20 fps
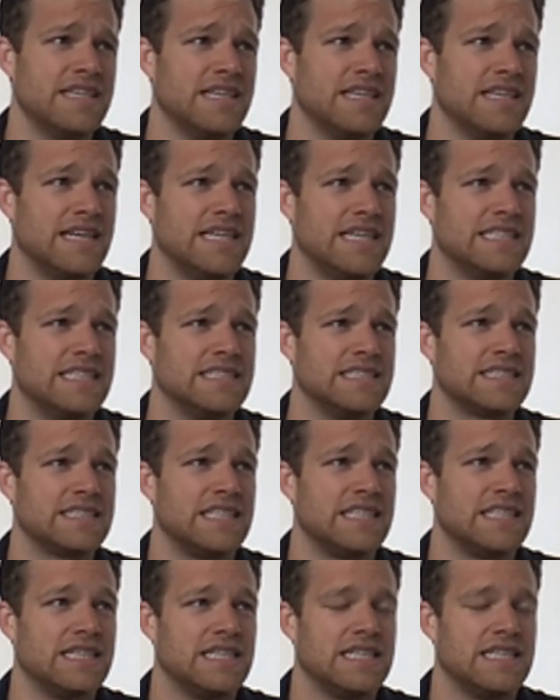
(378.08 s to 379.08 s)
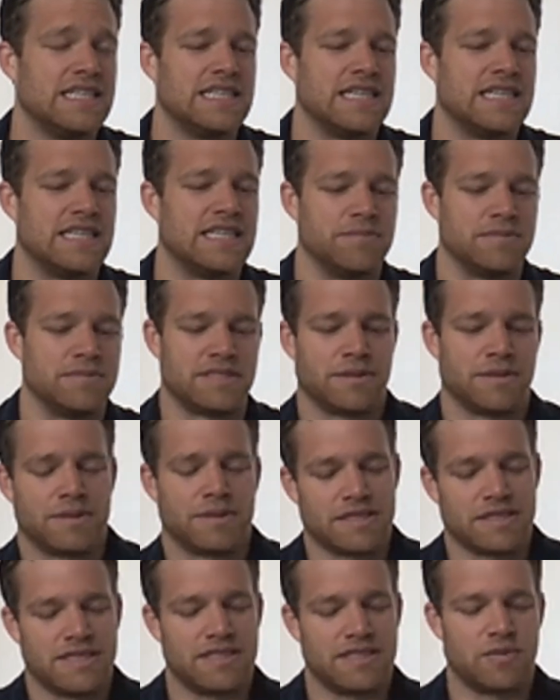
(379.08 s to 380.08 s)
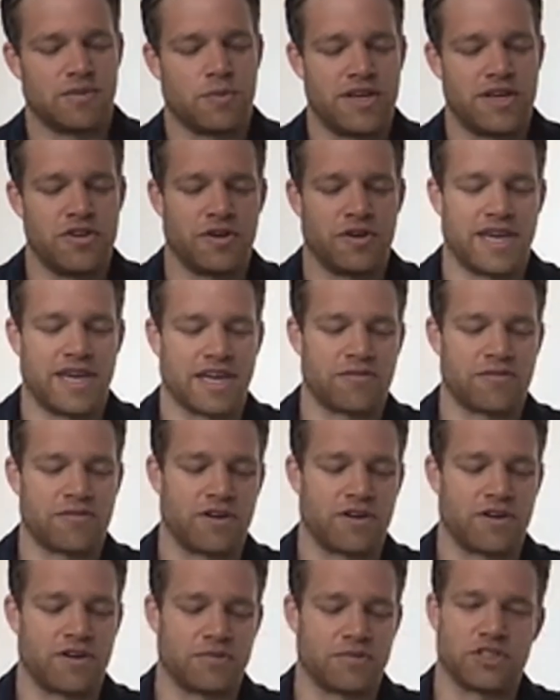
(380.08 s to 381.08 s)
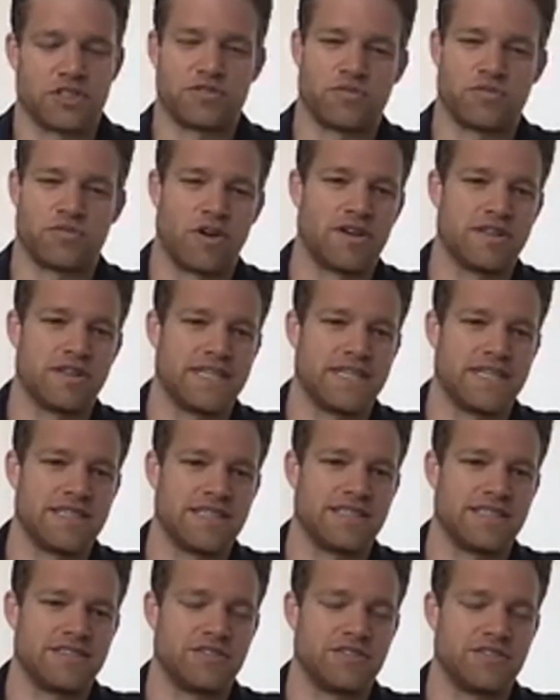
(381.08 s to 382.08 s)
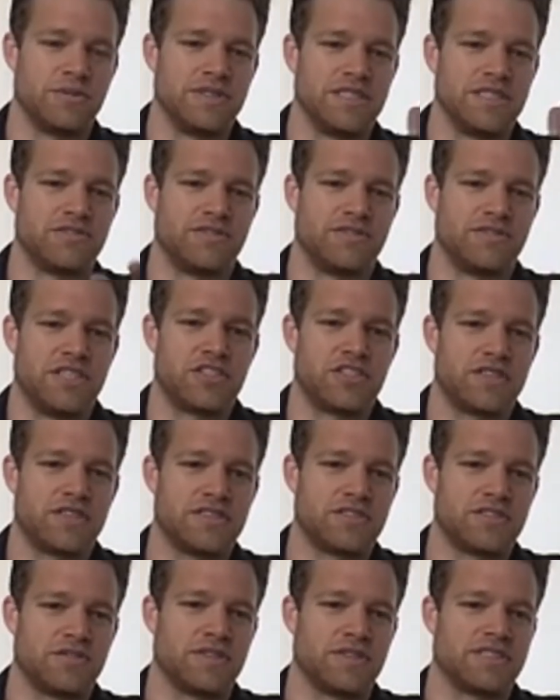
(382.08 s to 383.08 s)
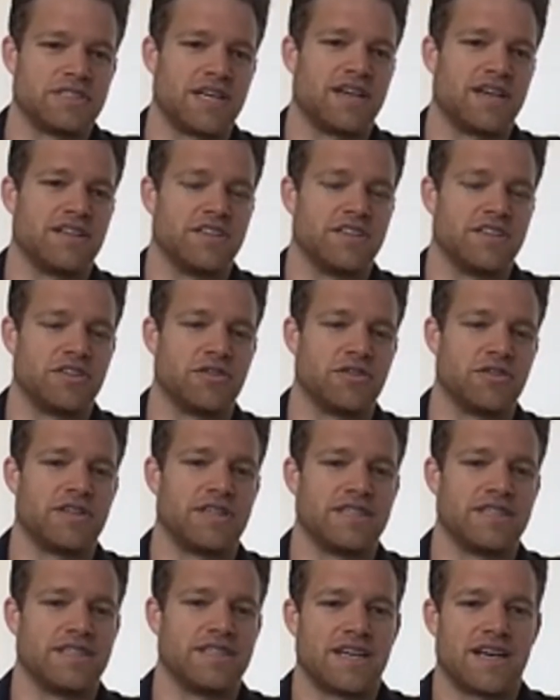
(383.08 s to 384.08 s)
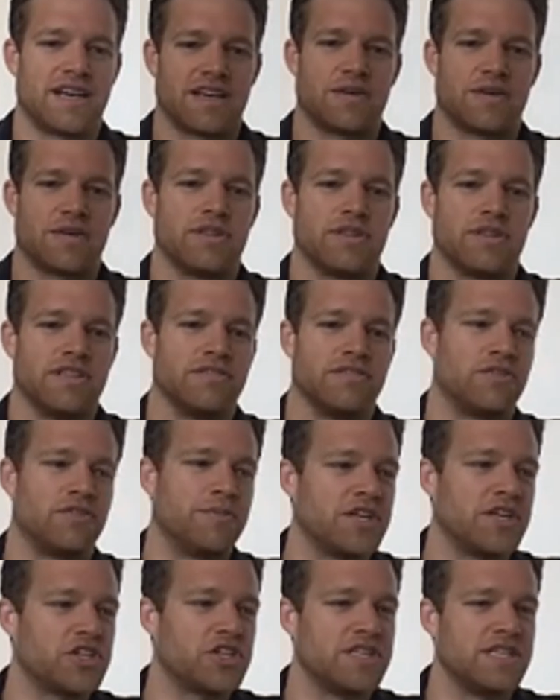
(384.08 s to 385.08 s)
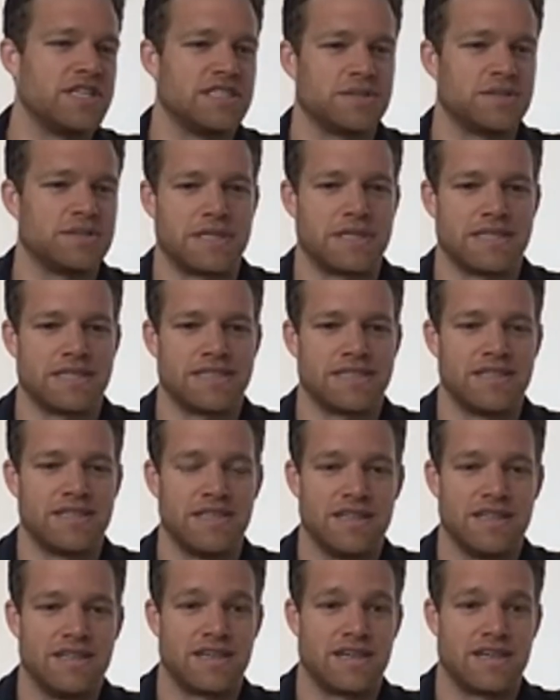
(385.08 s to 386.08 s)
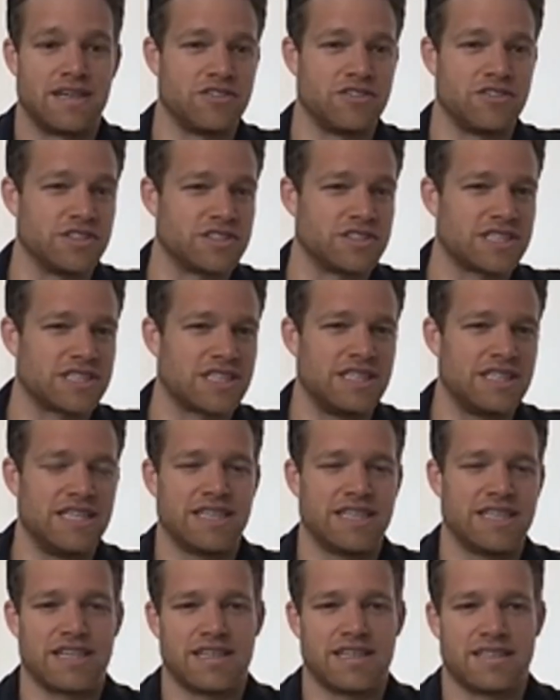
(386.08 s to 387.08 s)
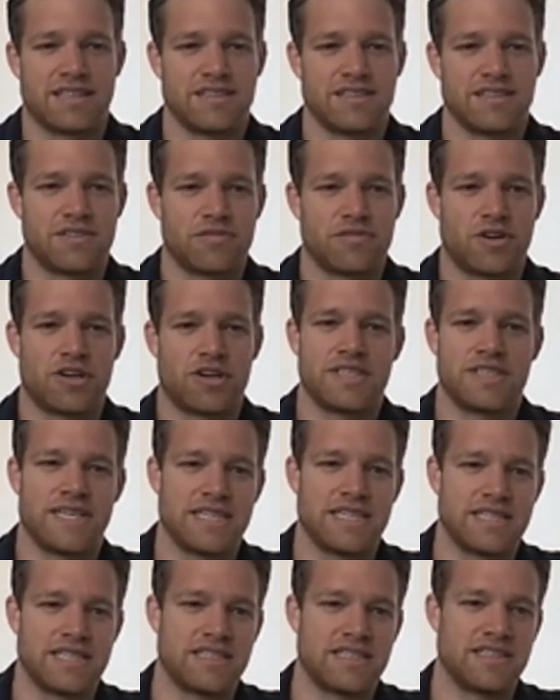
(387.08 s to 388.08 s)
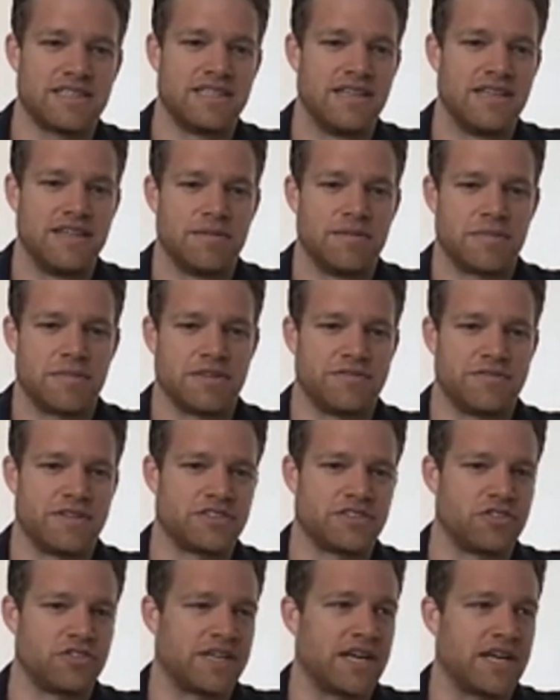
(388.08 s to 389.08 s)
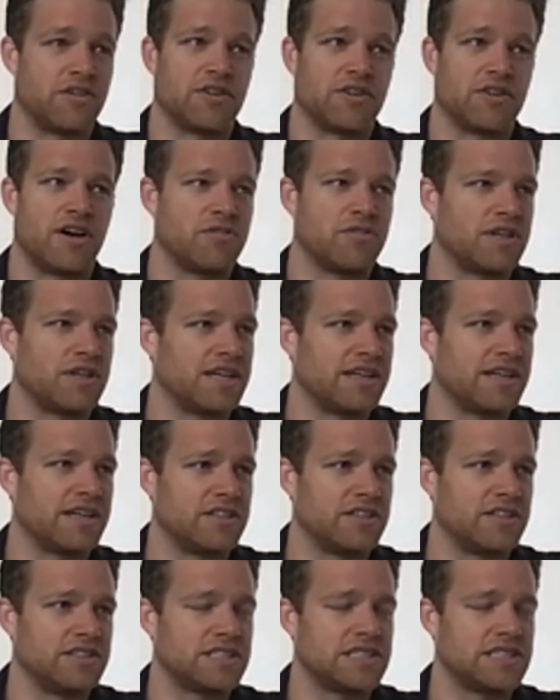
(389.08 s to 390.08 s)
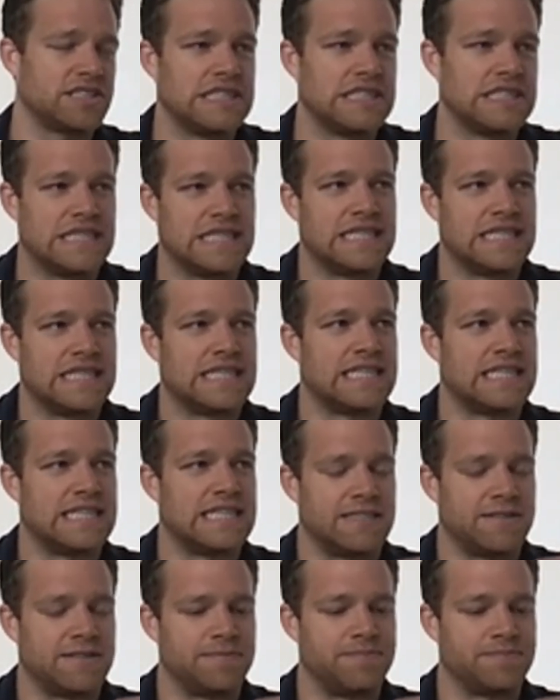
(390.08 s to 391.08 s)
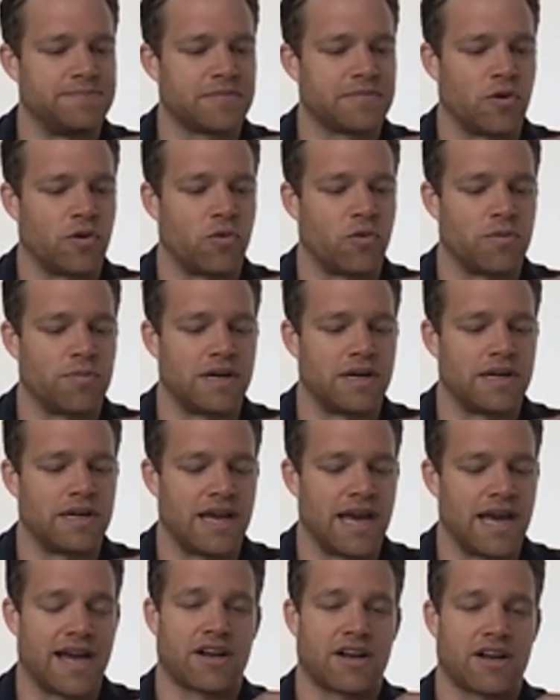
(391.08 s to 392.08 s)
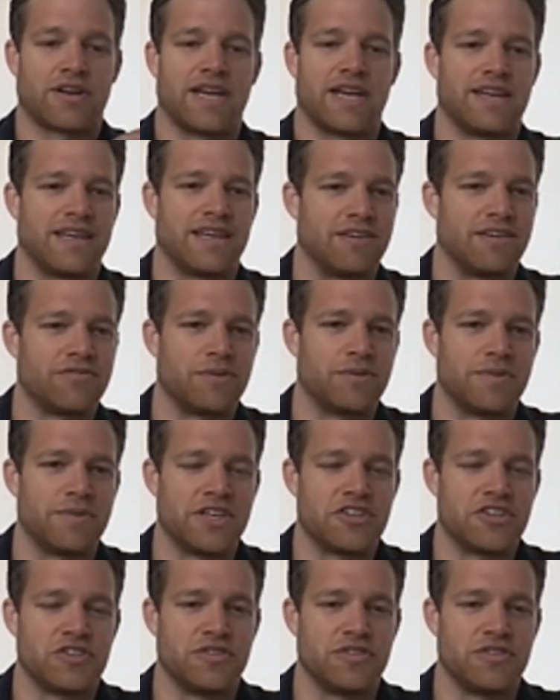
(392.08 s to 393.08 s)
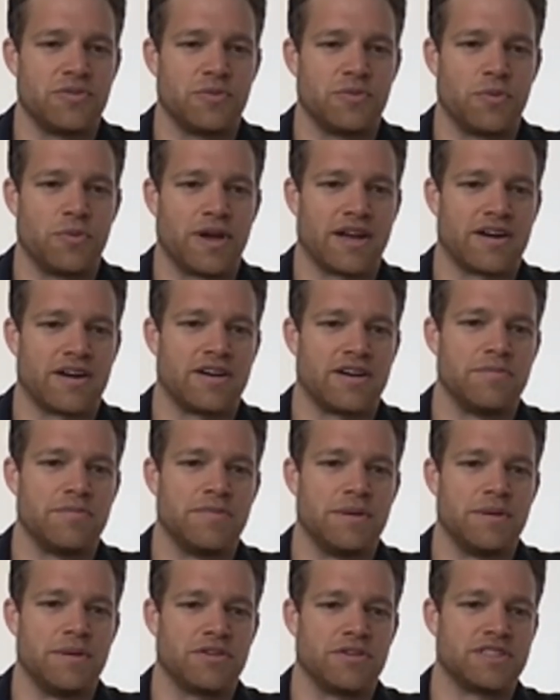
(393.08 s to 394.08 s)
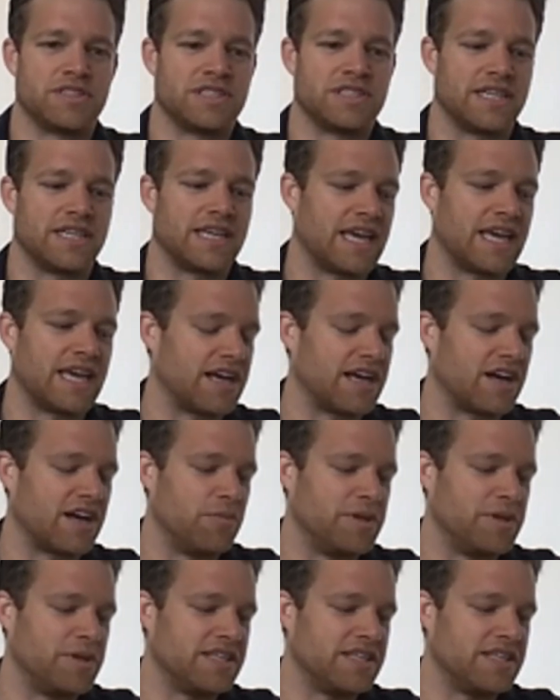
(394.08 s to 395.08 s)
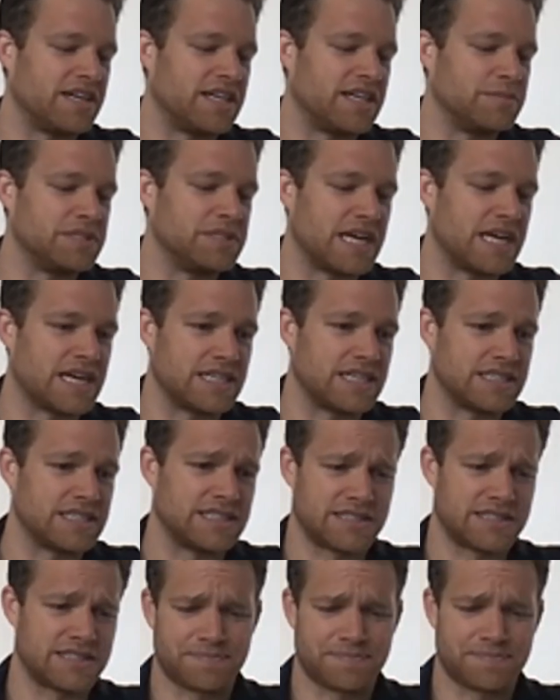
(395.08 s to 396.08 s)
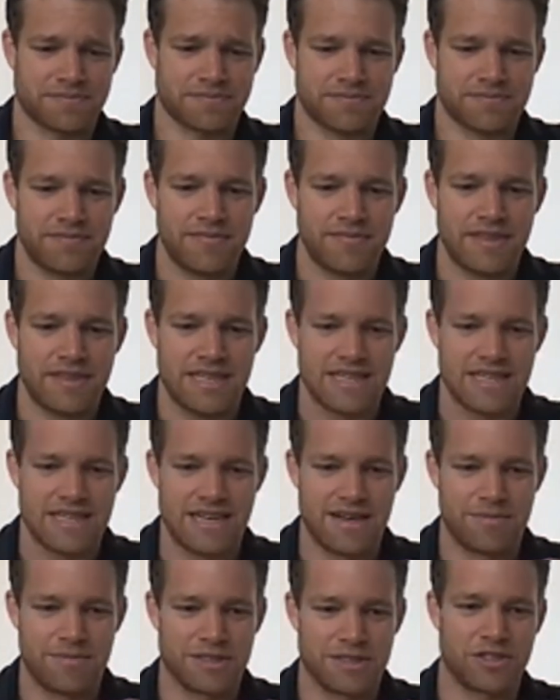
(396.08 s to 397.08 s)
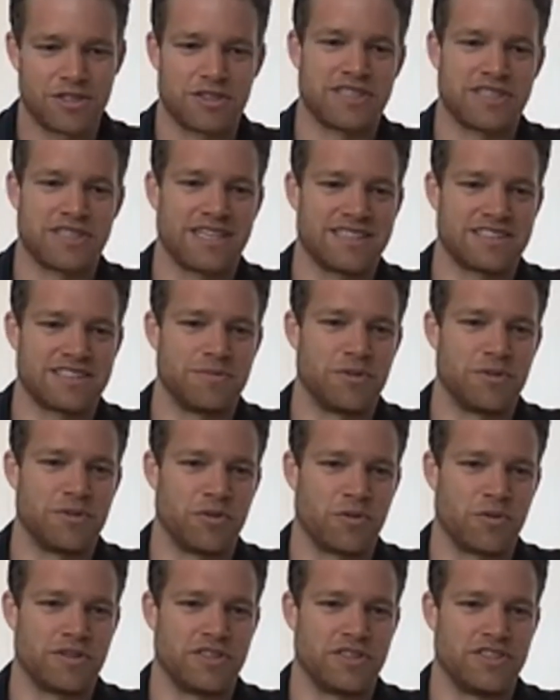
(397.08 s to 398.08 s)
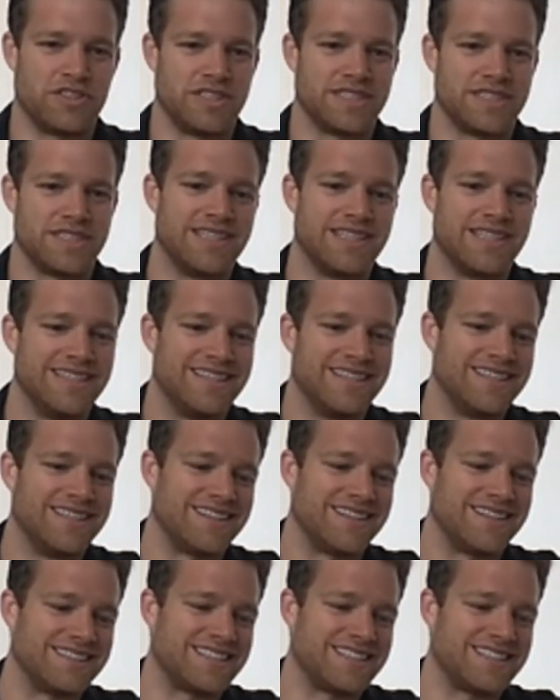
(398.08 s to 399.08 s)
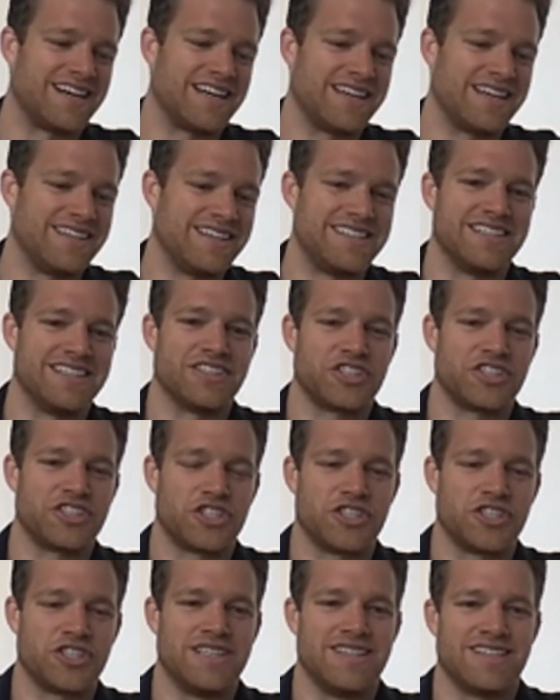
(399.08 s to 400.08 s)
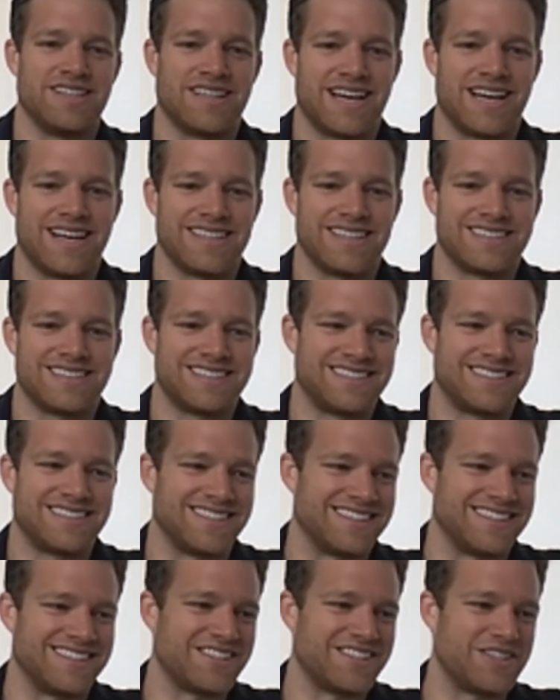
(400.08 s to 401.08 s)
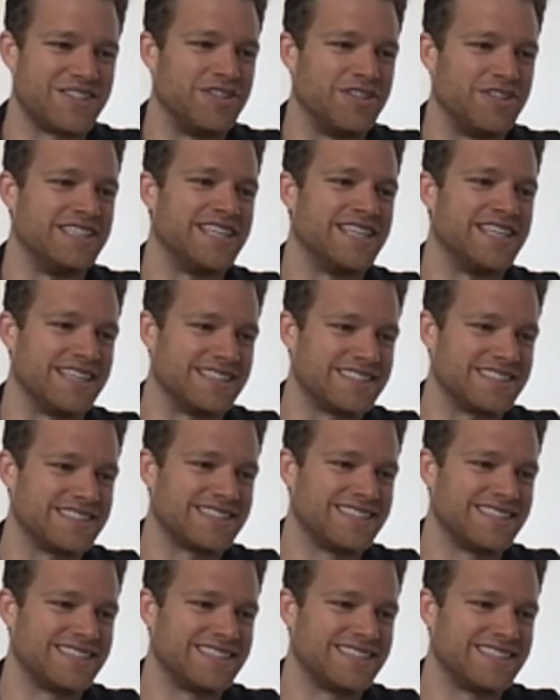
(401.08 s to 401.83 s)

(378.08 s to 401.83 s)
And Um, typically, the way you get from just raw data to these features, so this highly curated, high-quality information, is by either just cleaning the raw data, by filtering out outliers, um, or by aggregating information where maybe you're saying, hey, how many times has um, a certain customer ordered a Thai dish in the last uh, thirty days?